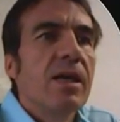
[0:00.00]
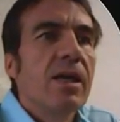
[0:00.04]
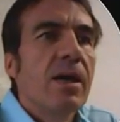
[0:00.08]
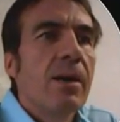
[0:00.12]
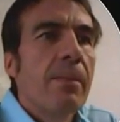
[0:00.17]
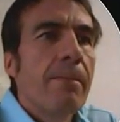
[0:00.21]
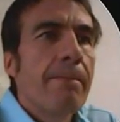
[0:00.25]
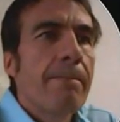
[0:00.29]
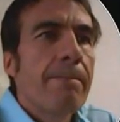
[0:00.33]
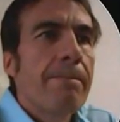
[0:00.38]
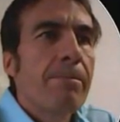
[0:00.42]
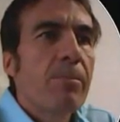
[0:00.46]

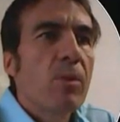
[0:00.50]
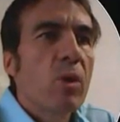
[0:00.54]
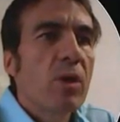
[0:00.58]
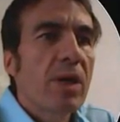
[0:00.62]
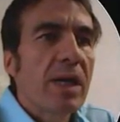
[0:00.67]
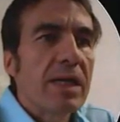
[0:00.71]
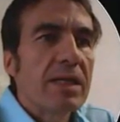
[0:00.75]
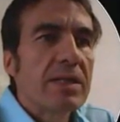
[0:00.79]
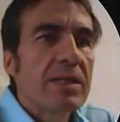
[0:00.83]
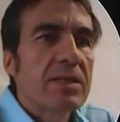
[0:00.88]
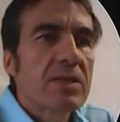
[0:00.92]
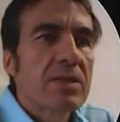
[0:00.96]

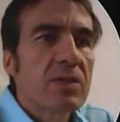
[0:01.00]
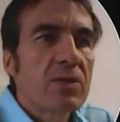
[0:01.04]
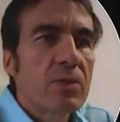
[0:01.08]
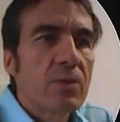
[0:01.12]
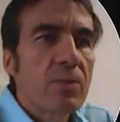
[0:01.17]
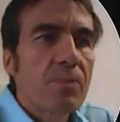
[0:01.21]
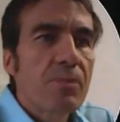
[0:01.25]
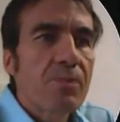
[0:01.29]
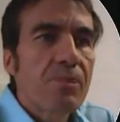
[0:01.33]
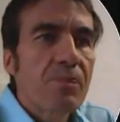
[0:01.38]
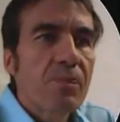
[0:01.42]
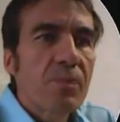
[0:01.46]
Okay,
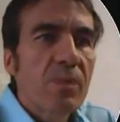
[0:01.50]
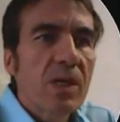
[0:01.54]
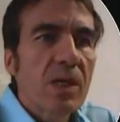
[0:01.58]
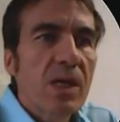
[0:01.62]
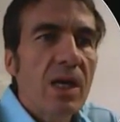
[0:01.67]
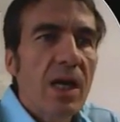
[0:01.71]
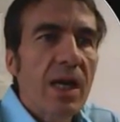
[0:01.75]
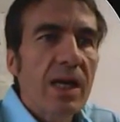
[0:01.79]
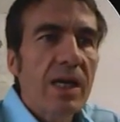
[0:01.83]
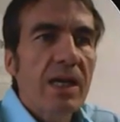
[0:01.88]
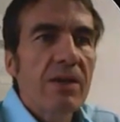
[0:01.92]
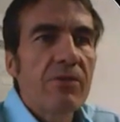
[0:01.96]
so
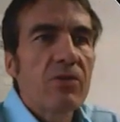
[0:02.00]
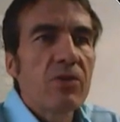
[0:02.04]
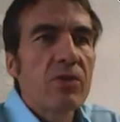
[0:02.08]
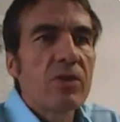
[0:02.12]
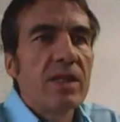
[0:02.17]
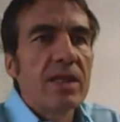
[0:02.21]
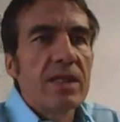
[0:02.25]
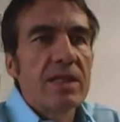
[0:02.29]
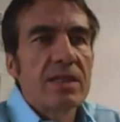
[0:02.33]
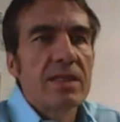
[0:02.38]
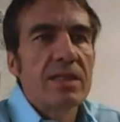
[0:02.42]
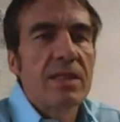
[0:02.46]
I gave you
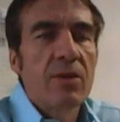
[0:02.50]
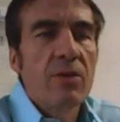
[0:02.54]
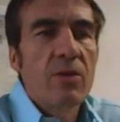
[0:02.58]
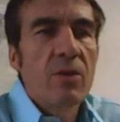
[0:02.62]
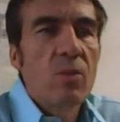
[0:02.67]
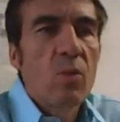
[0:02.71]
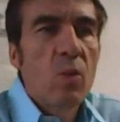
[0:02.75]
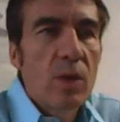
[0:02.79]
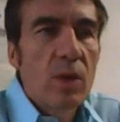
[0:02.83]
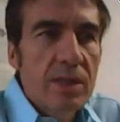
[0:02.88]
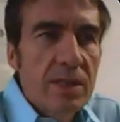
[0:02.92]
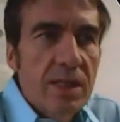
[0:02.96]
these.
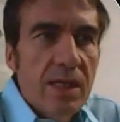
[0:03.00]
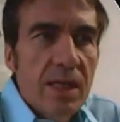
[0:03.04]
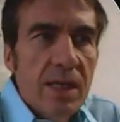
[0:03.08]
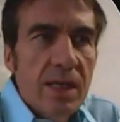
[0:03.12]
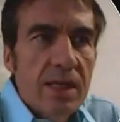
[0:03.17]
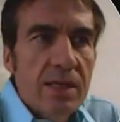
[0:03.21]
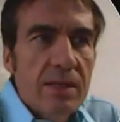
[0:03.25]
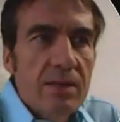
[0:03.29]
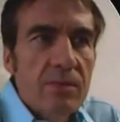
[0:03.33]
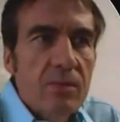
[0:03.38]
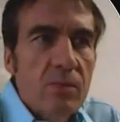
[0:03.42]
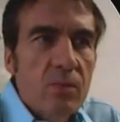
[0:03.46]
Now, once
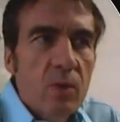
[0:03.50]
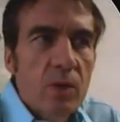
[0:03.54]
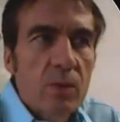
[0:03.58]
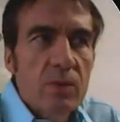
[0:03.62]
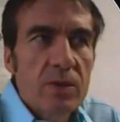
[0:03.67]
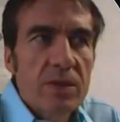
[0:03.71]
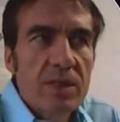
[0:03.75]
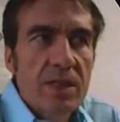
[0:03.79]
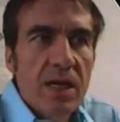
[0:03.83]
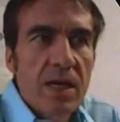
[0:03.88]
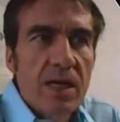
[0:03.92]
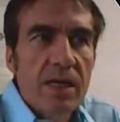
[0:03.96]
again, we were
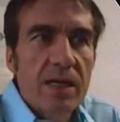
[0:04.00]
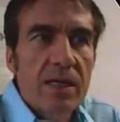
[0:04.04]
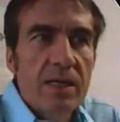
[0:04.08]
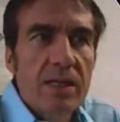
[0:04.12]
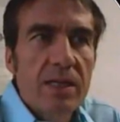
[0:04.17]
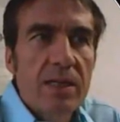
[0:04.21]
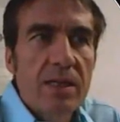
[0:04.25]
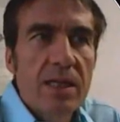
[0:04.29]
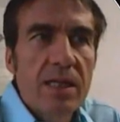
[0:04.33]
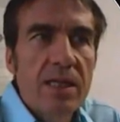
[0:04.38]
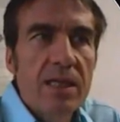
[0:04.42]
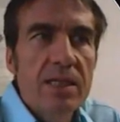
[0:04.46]

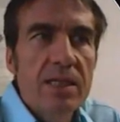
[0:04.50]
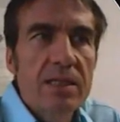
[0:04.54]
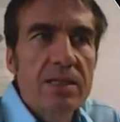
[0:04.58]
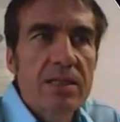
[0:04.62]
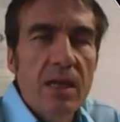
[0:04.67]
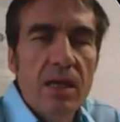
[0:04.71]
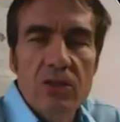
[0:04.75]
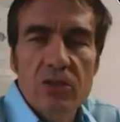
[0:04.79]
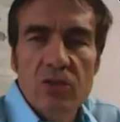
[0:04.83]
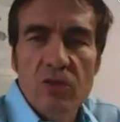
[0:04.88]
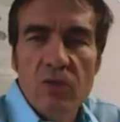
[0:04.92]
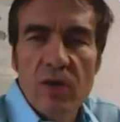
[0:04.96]
saying these
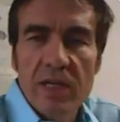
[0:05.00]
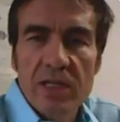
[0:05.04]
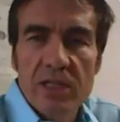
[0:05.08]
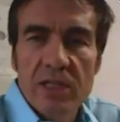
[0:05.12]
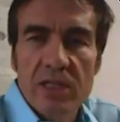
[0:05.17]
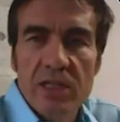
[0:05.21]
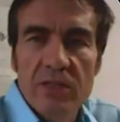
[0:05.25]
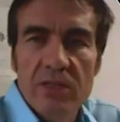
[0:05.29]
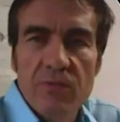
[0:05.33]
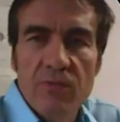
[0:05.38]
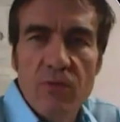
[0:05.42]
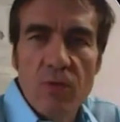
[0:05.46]
are
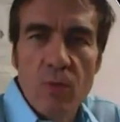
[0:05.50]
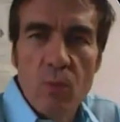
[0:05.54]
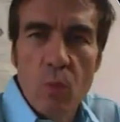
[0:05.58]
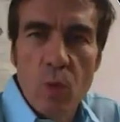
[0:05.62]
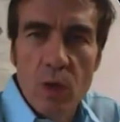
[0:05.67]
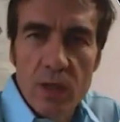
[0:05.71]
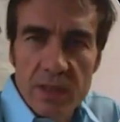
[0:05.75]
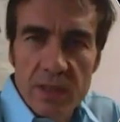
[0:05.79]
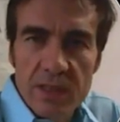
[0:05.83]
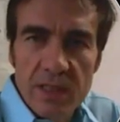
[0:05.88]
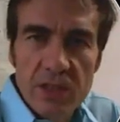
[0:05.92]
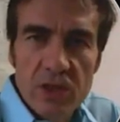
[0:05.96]
directions from
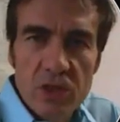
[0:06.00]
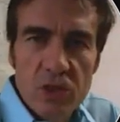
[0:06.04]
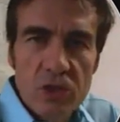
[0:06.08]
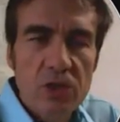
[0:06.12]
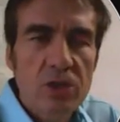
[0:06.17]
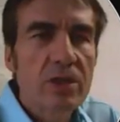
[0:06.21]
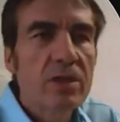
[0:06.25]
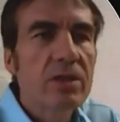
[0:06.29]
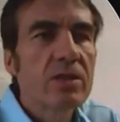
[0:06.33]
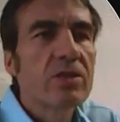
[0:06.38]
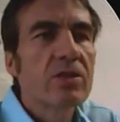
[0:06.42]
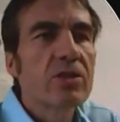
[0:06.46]
one
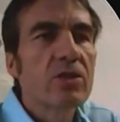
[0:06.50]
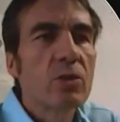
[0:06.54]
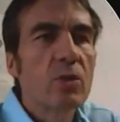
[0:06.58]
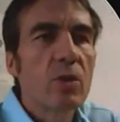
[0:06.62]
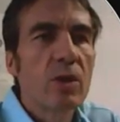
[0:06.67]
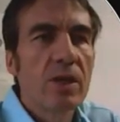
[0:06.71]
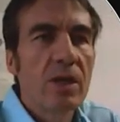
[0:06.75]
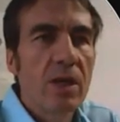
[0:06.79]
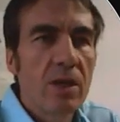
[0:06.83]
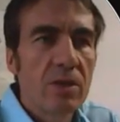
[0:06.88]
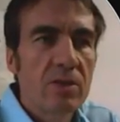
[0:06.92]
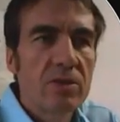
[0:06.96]
teacher to
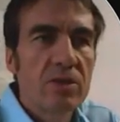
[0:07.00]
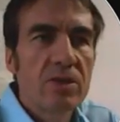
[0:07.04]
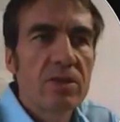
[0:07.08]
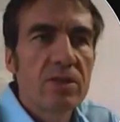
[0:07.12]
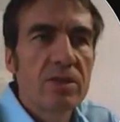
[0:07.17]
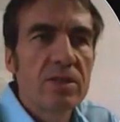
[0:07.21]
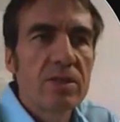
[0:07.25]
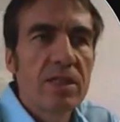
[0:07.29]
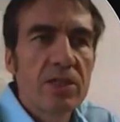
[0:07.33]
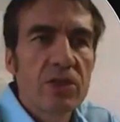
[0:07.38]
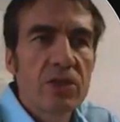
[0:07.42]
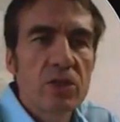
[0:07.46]
another
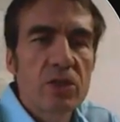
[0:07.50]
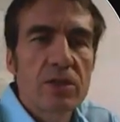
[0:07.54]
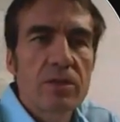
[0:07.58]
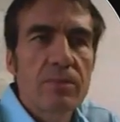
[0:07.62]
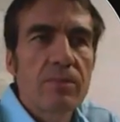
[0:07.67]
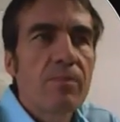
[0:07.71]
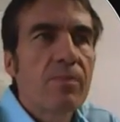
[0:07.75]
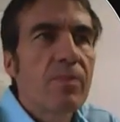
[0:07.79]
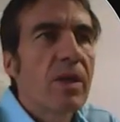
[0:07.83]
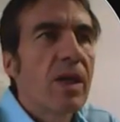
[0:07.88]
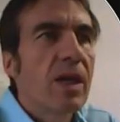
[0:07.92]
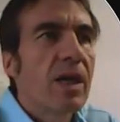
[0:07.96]
teacher.
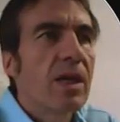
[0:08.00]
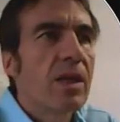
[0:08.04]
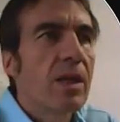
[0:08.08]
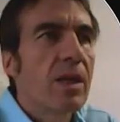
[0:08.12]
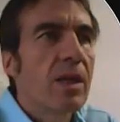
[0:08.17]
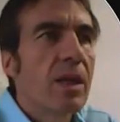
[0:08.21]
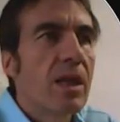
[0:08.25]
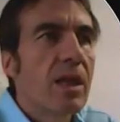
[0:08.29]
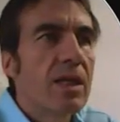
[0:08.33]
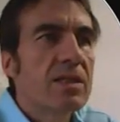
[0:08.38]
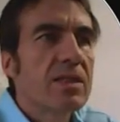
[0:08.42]
And